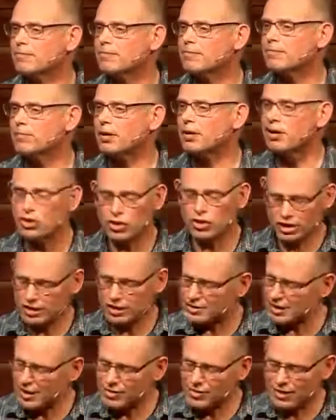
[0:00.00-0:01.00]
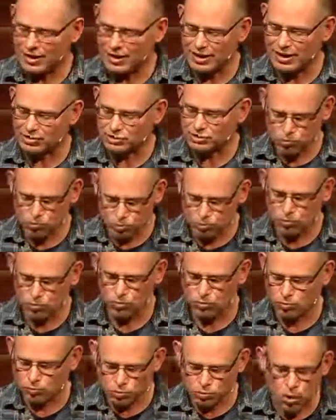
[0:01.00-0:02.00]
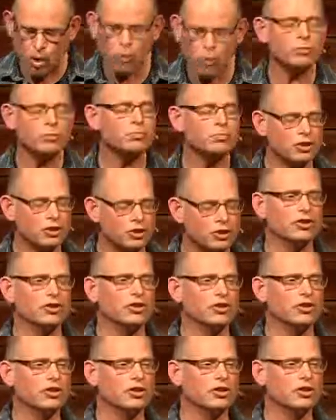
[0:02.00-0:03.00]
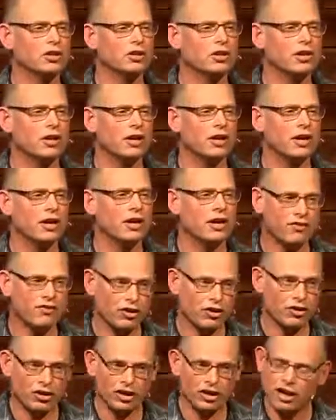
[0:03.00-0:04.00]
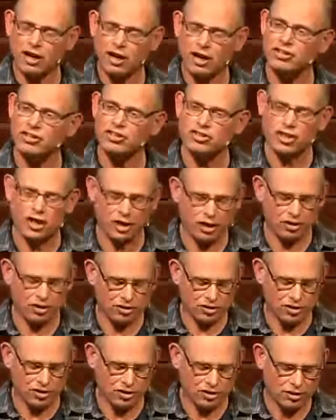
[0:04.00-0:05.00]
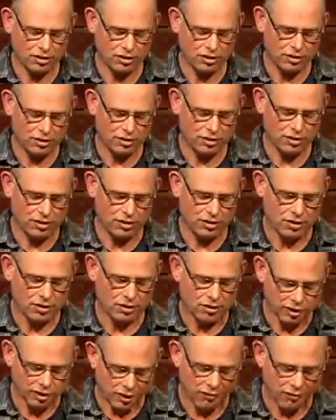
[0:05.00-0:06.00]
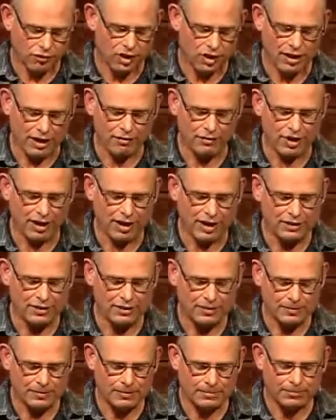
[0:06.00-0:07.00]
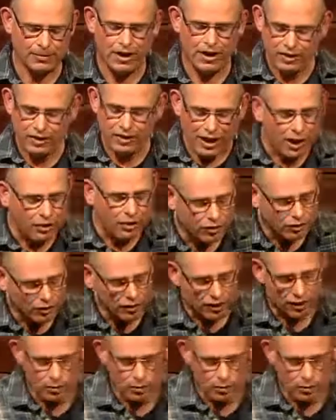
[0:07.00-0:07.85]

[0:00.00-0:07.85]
by looking down that list, what would be good? And have I got the courage to ask and give the invite? The other thing